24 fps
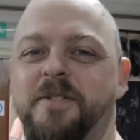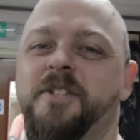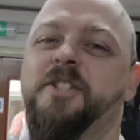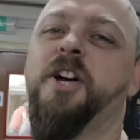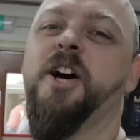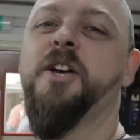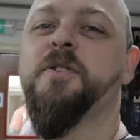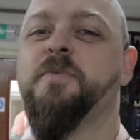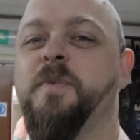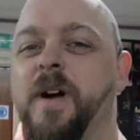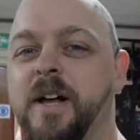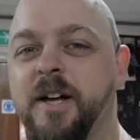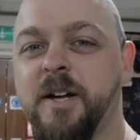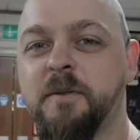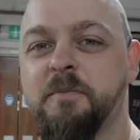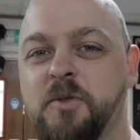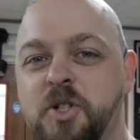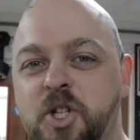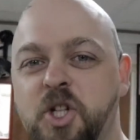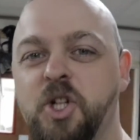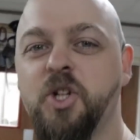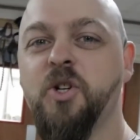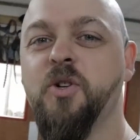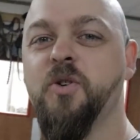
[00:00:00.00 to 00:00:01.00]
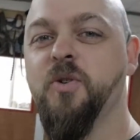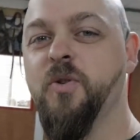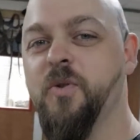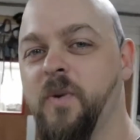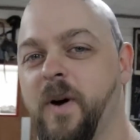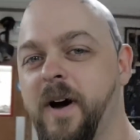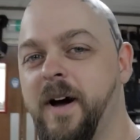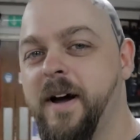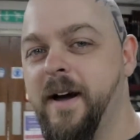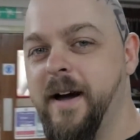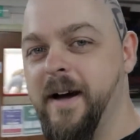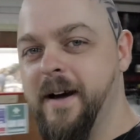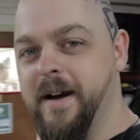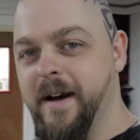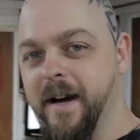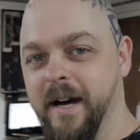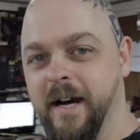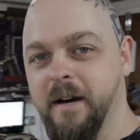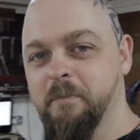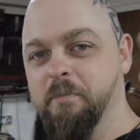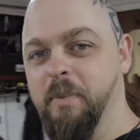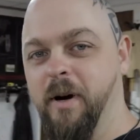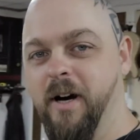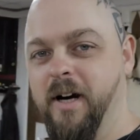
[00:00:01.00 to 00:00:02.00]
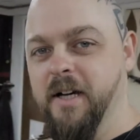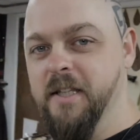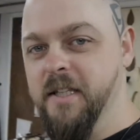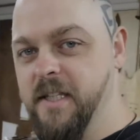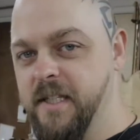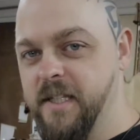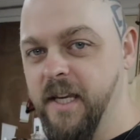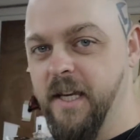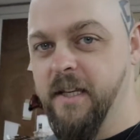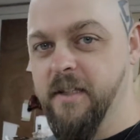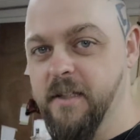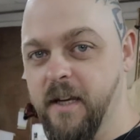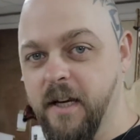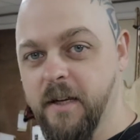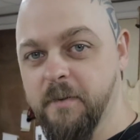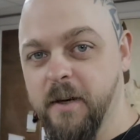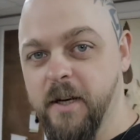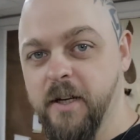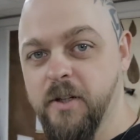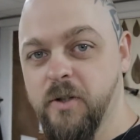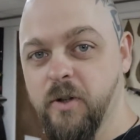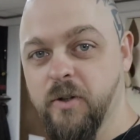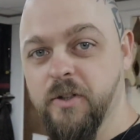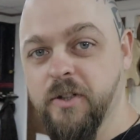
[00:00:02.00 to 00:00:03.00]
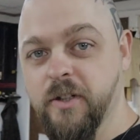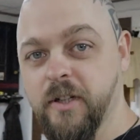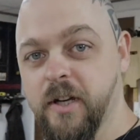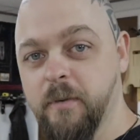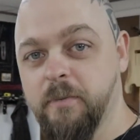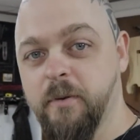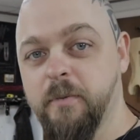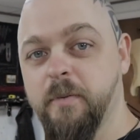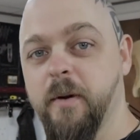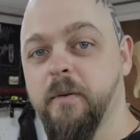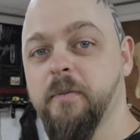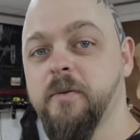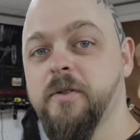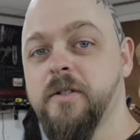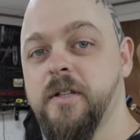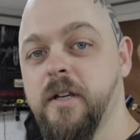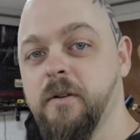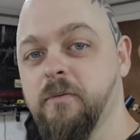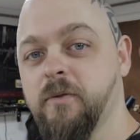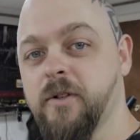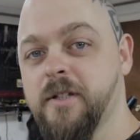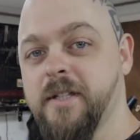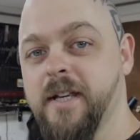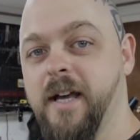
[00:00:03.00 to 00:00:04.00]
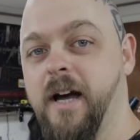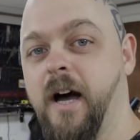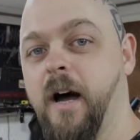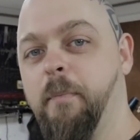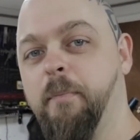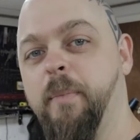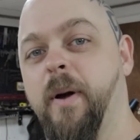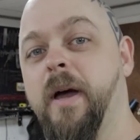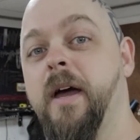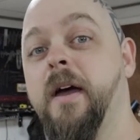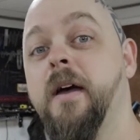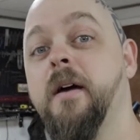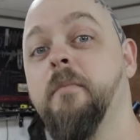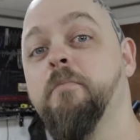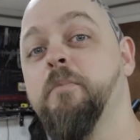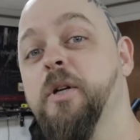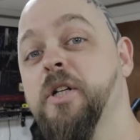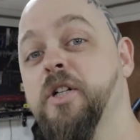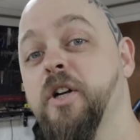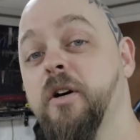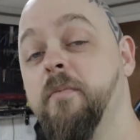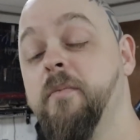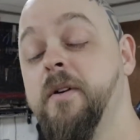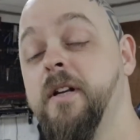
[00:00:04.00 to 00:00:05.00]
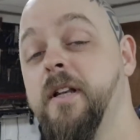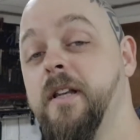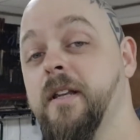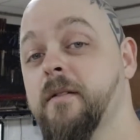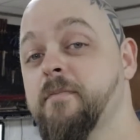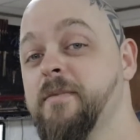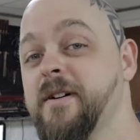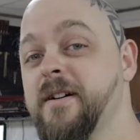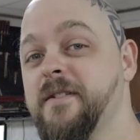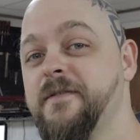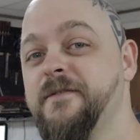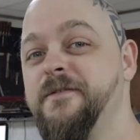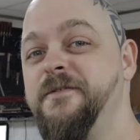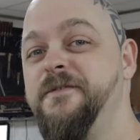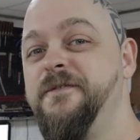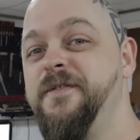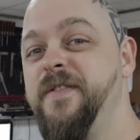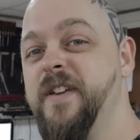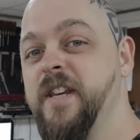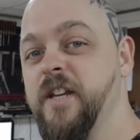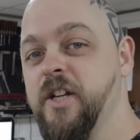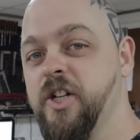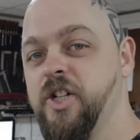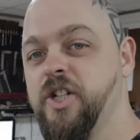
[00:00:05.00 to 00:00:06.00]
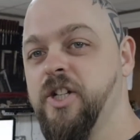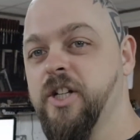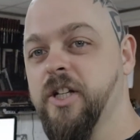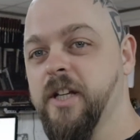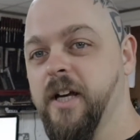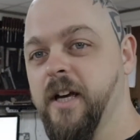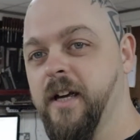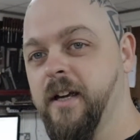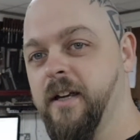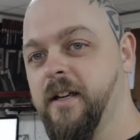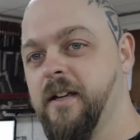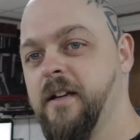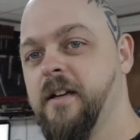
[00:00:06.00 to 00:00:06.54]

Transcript: Guitars. Welcome to Behind the Scenes. I'm going to talk to a couple of people and see what's up, predominantly about finish today.